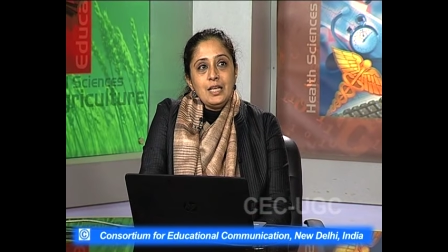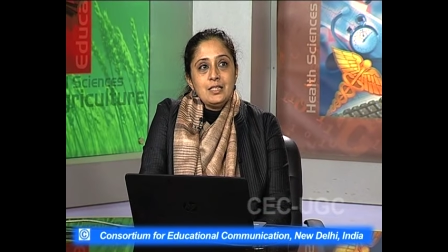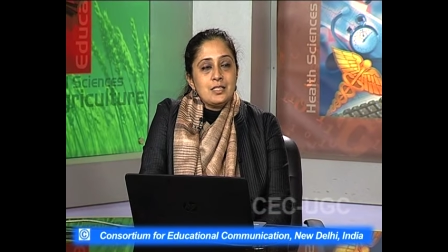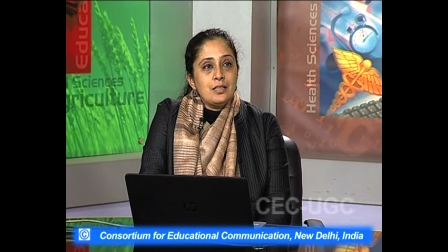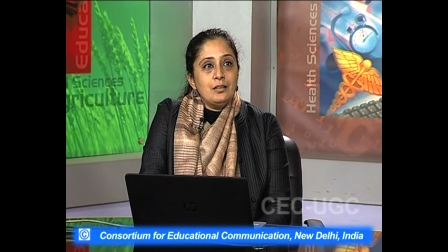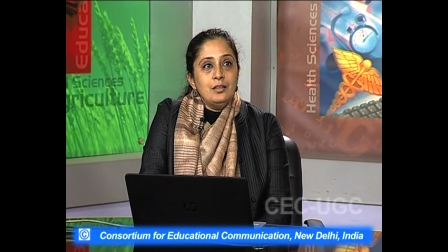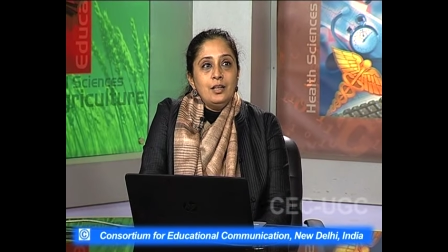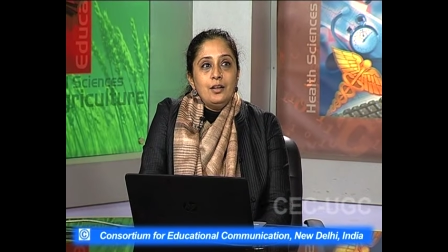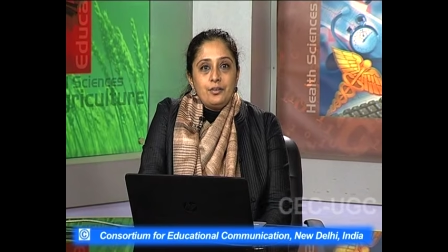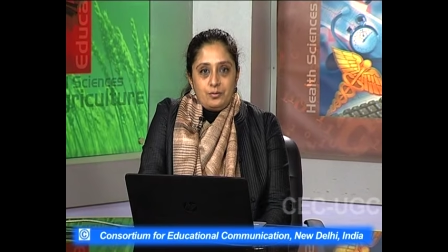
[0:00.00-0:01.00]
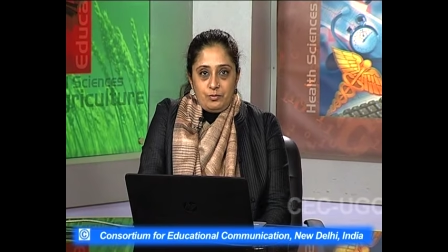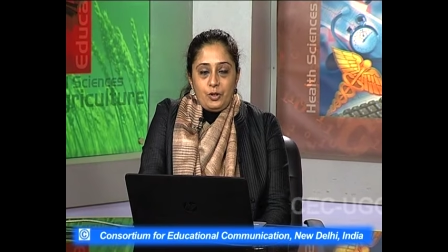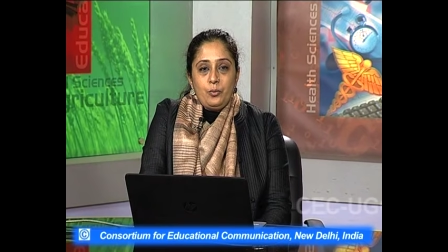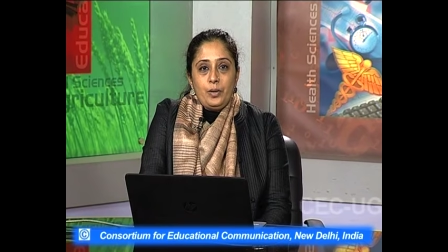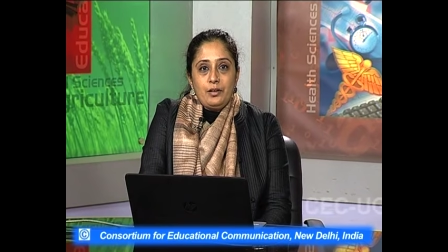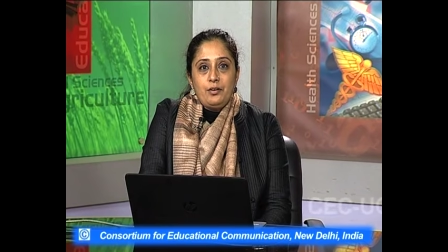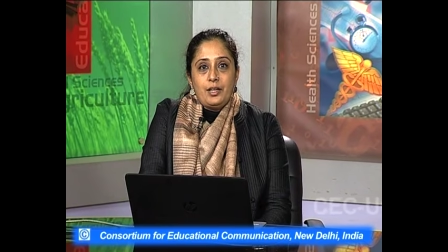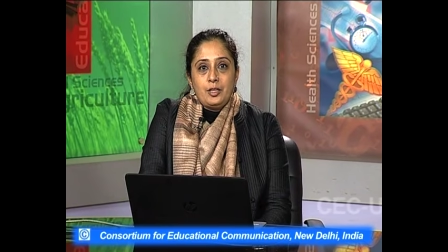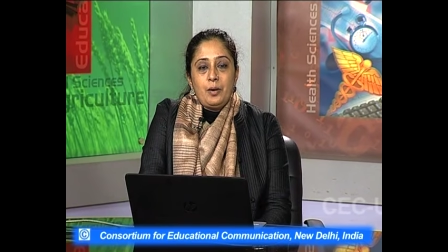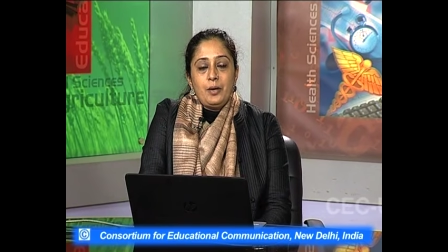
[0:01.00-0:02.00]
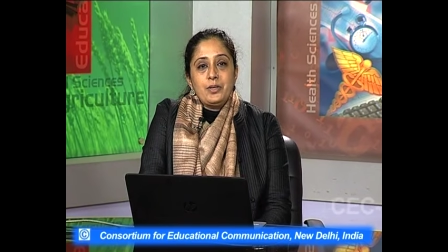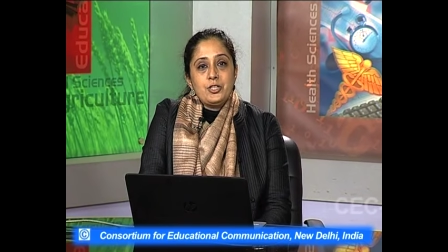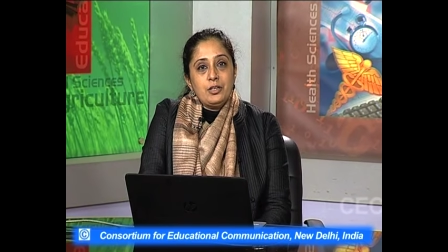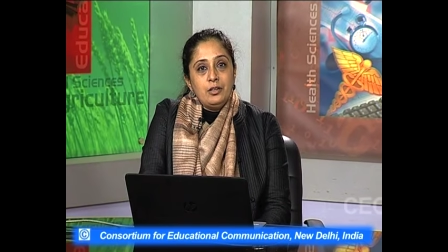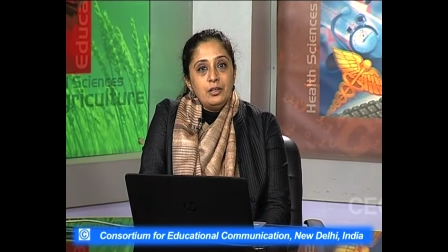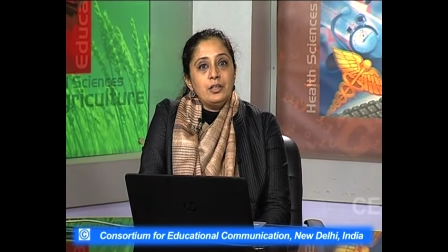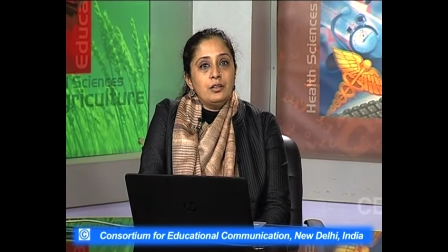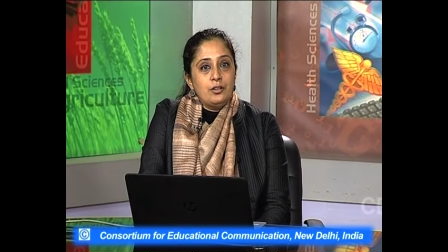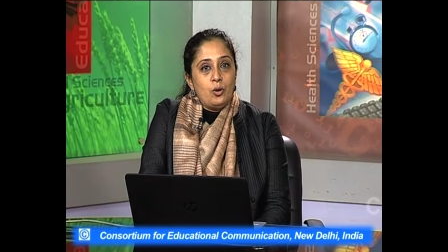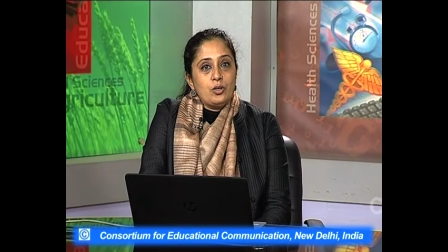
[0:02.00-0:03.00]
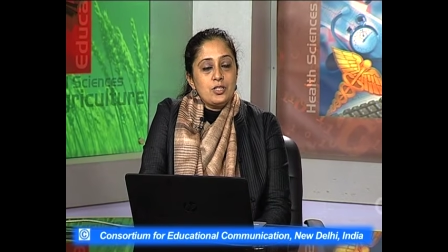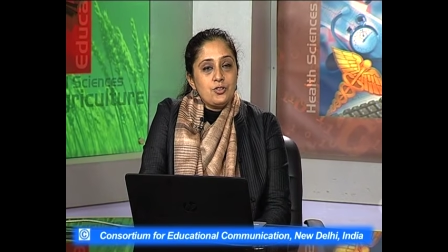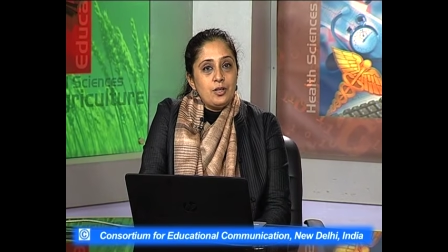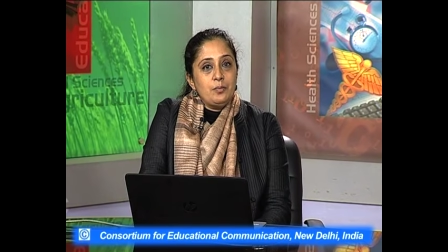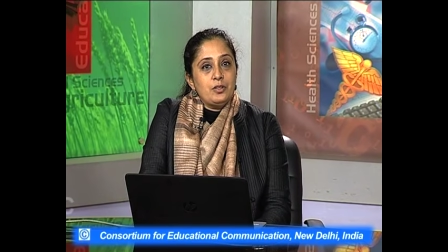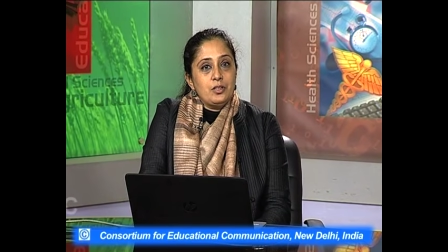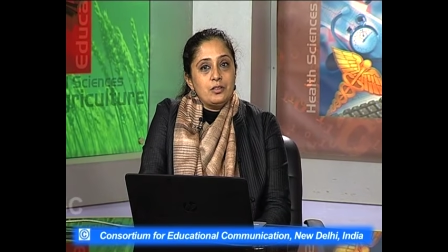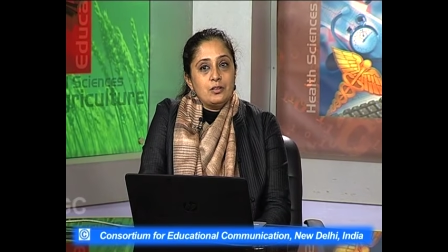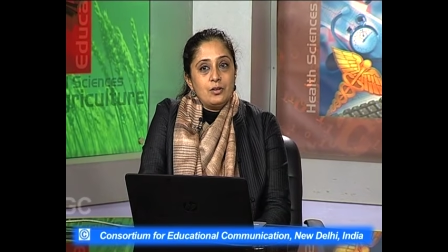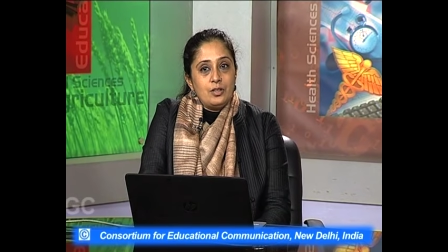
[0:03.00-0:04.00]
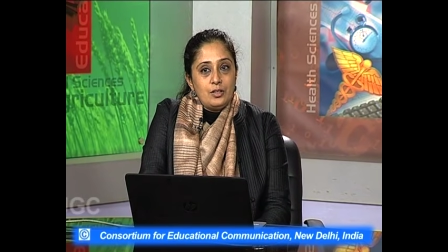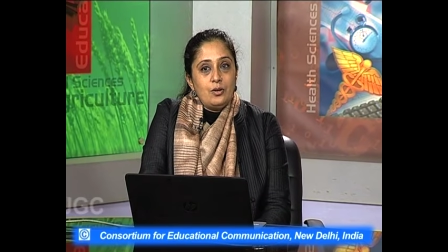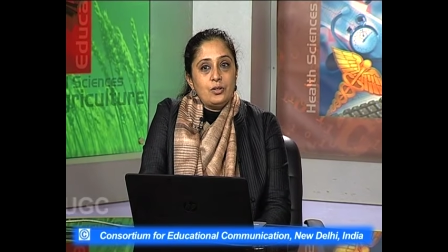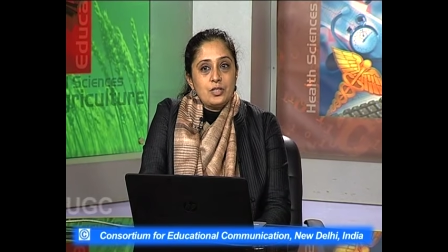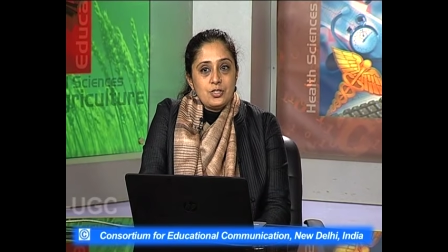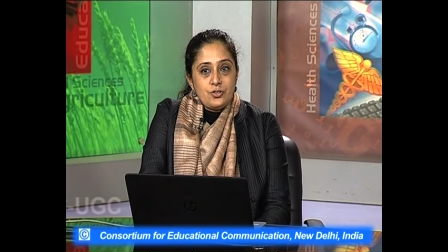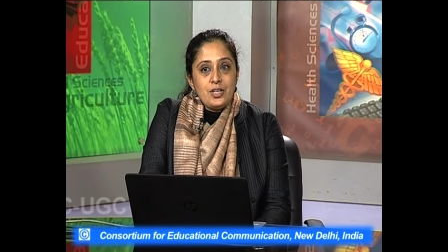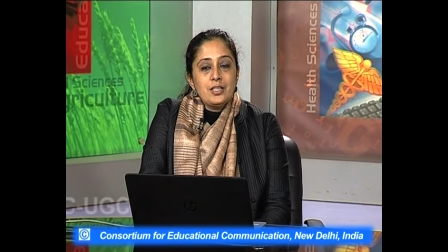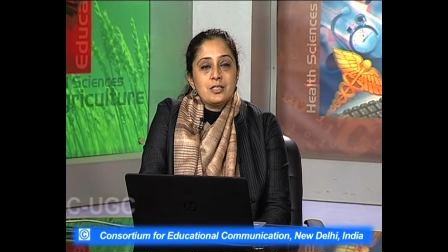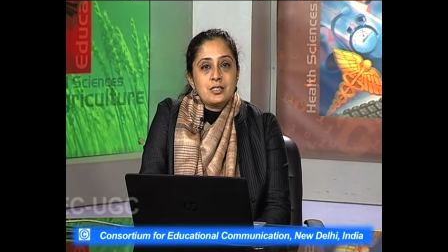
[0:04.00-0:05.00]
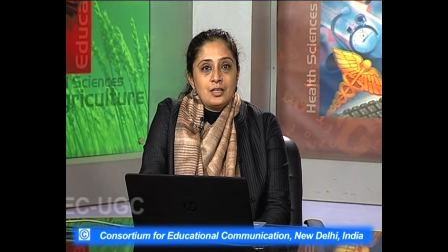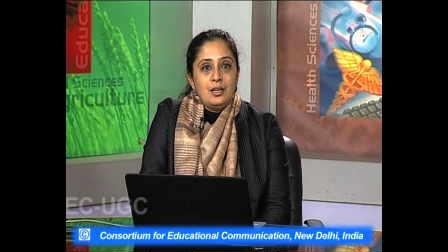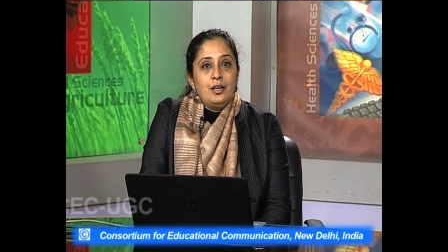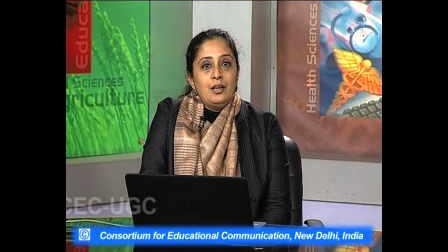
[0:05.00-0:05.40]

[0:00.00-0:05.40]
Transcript: it's, uh, you know, when Radhabai, when she heard her daughter scream in the, in, on the streets,